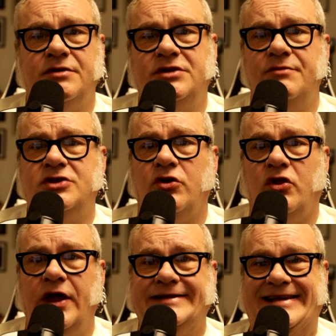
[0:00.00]
sometimes it'll
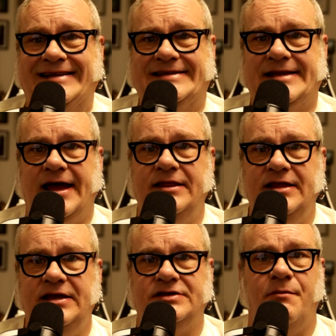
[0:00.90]
collect inside
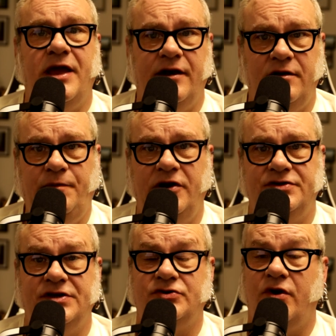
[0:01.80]
these abandoned
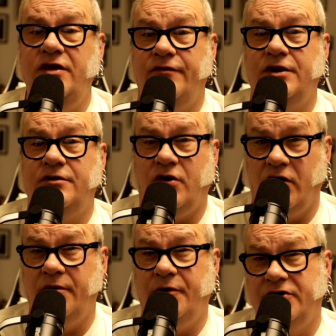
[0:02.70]
piercings or even
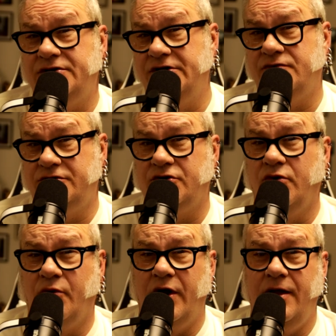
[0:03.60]
current piercings with
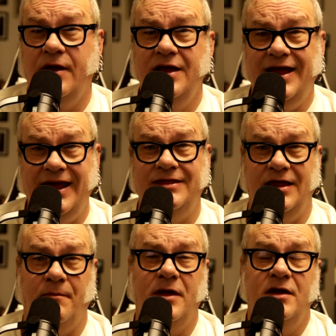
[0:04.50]
jewelry in
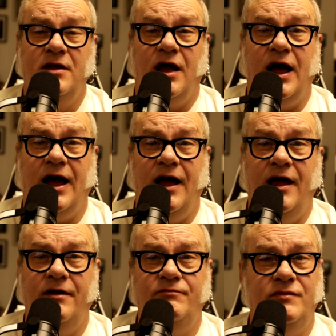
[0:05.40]
them.
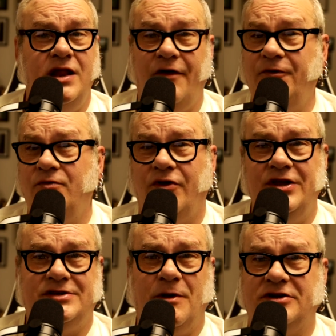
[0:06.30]
Uh, nothing really
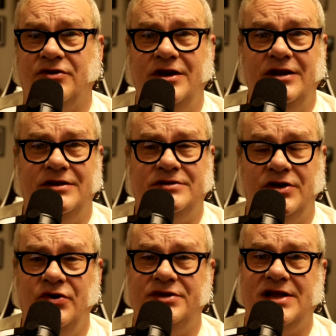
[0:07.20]
special you need to
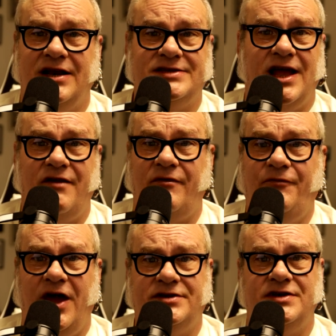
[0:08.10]
do. It's not a sign of
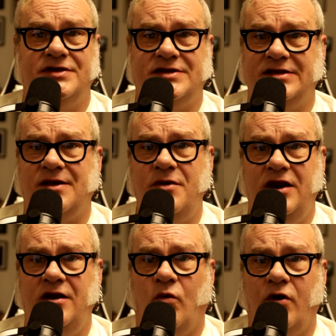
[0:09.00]
infection. It's not something you
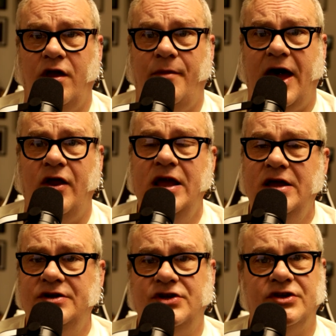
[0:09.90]
need to worry about.
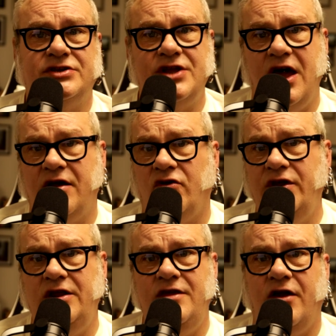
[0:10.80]
Just uh,
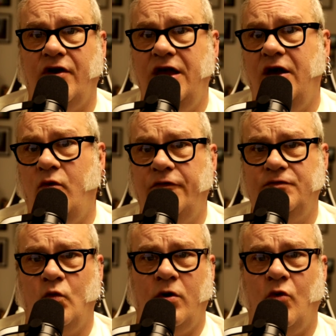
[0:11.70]
cleaning the area with
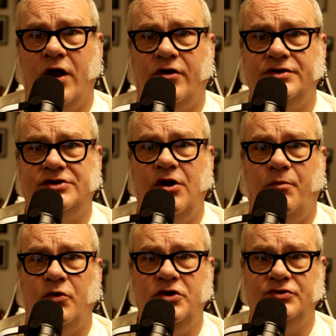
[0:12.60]
warm water and soap
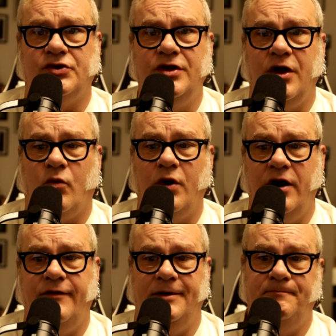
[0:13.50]
will usually get rid
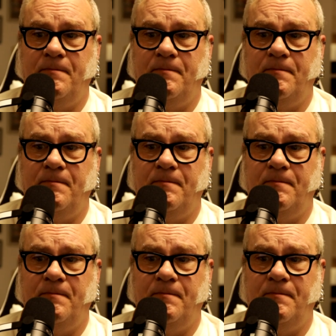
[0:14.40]
of it.